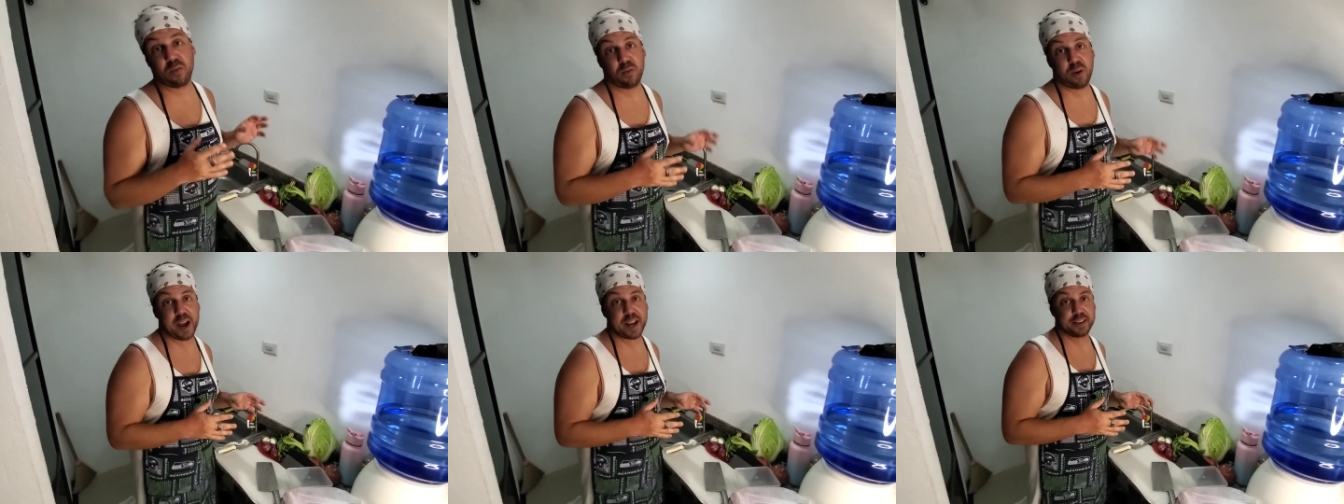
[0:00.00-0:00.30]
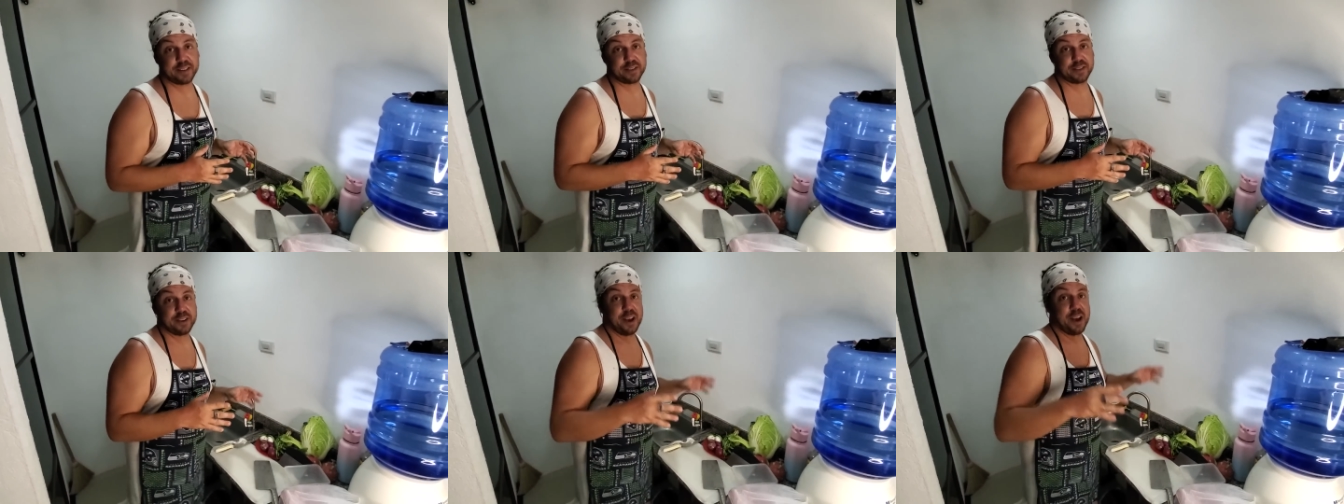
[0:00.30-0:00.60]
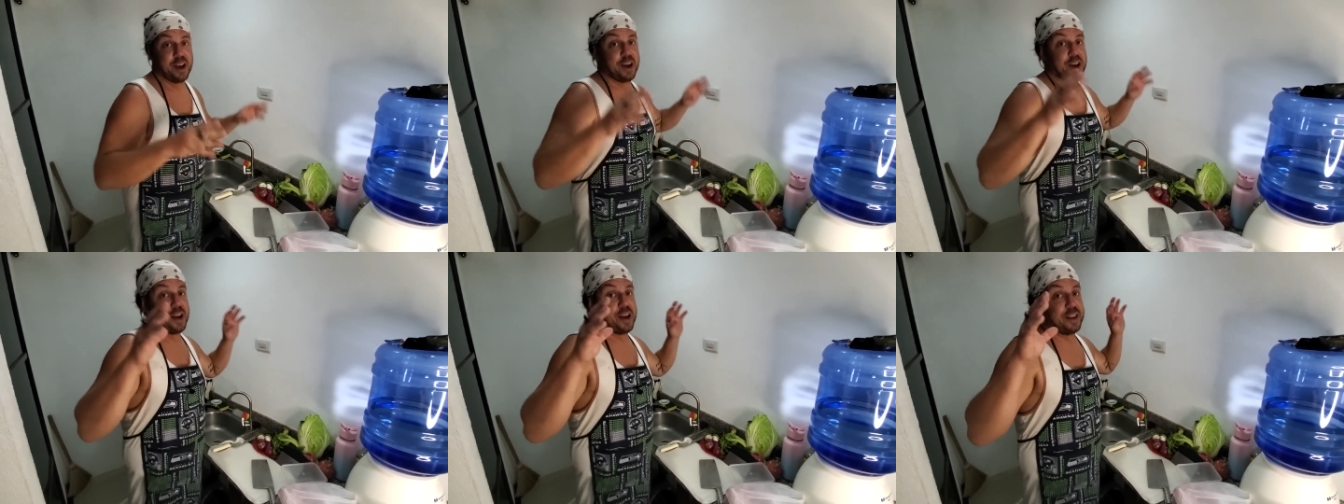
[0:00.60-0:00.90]
rice,
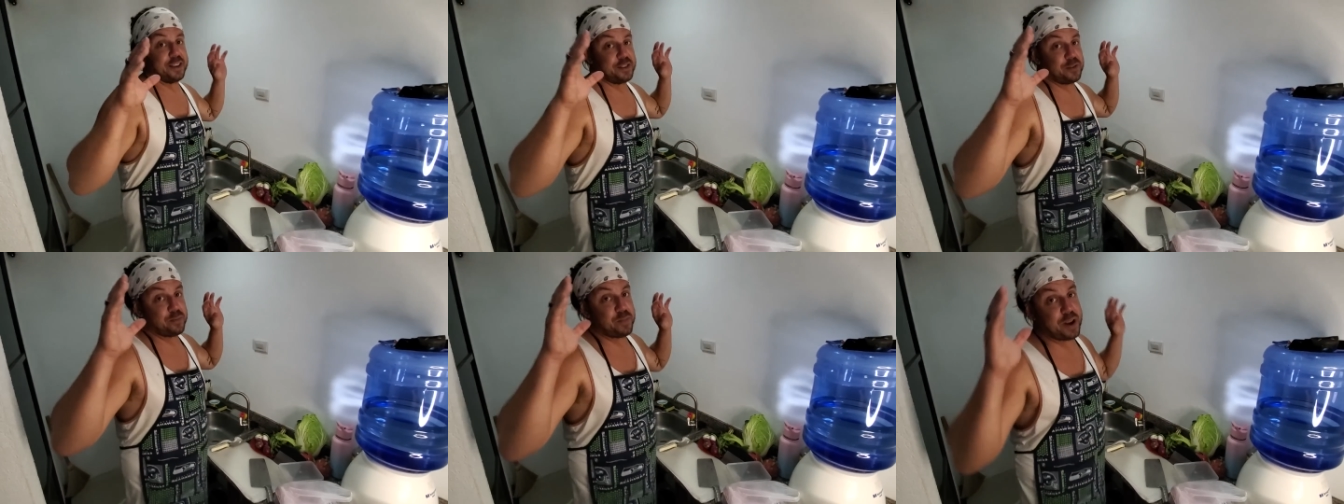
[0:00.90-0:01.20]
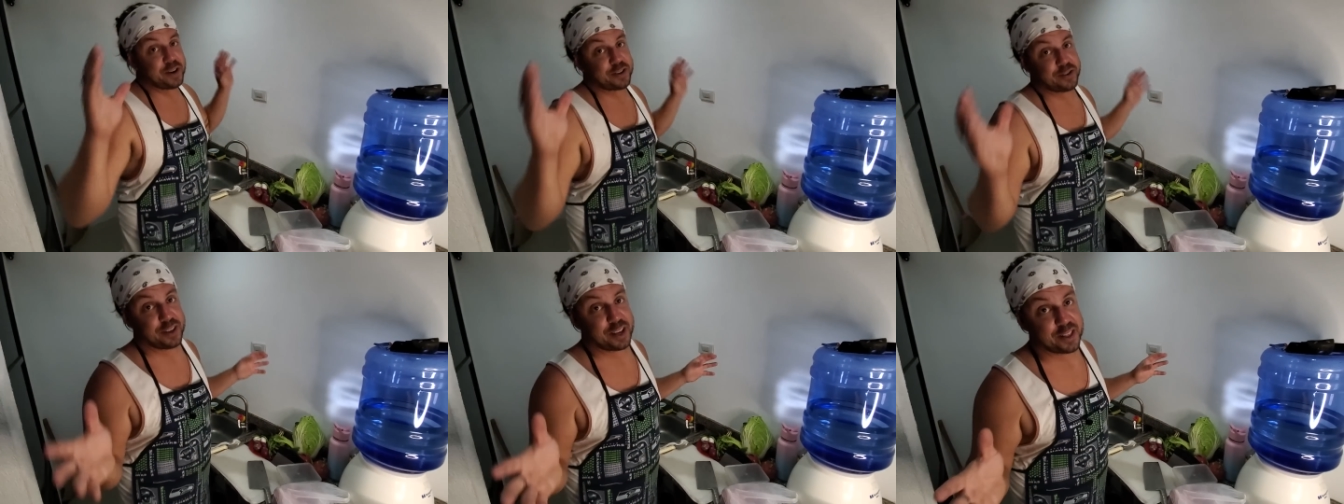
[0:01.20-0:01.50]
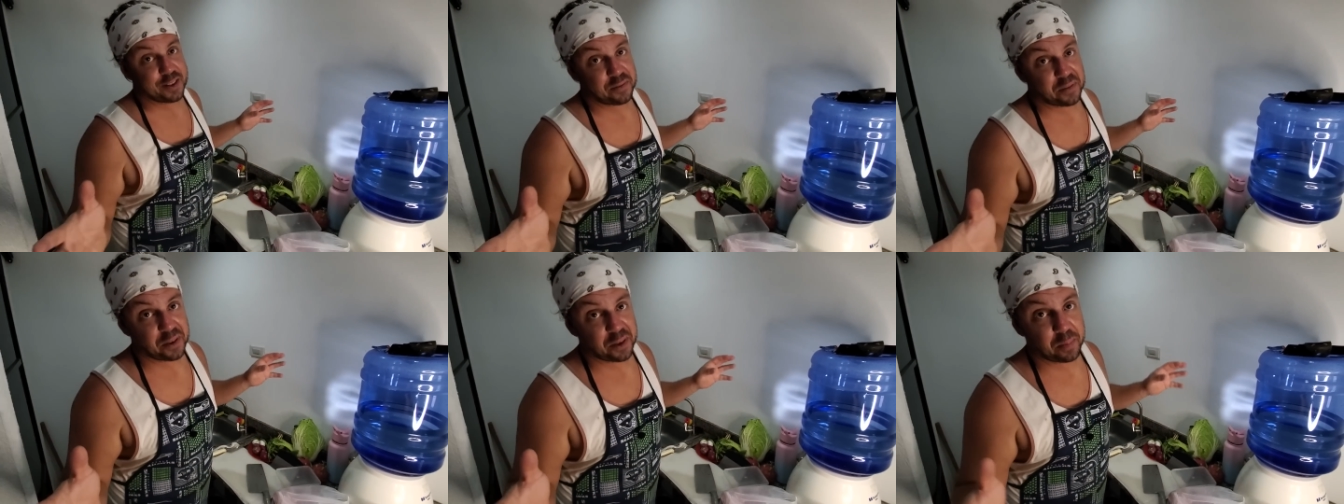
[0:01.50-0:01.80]
especially
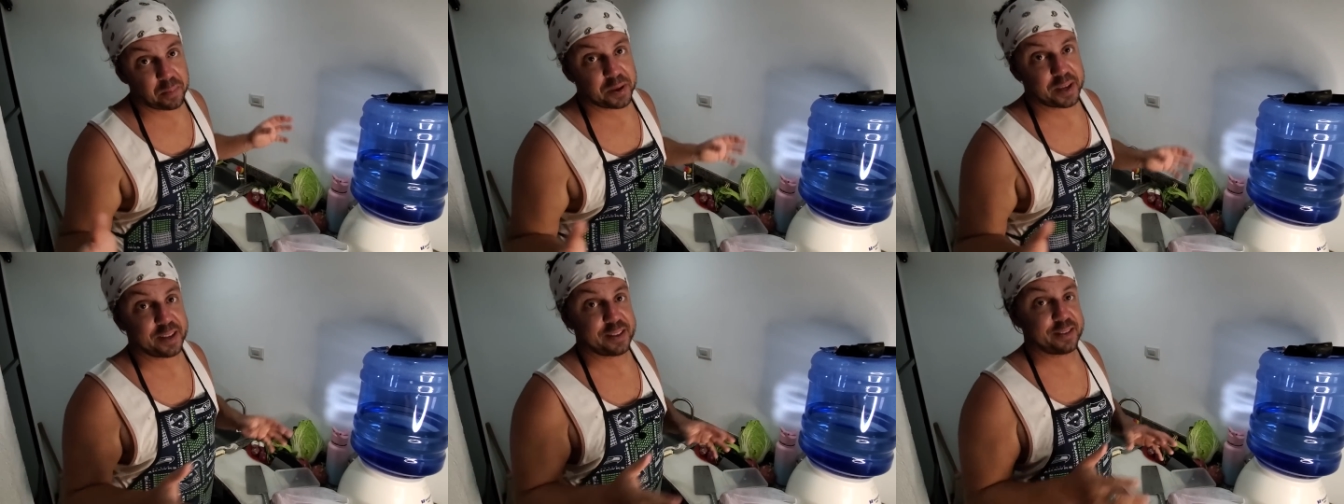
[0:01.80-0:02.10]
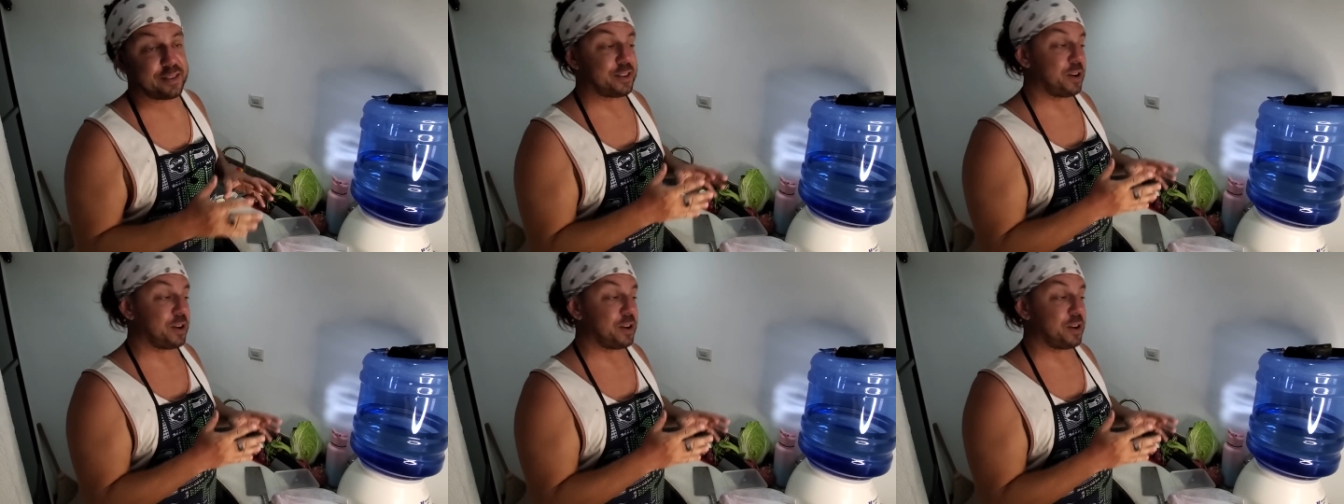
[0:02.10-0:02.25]
in the Philippines.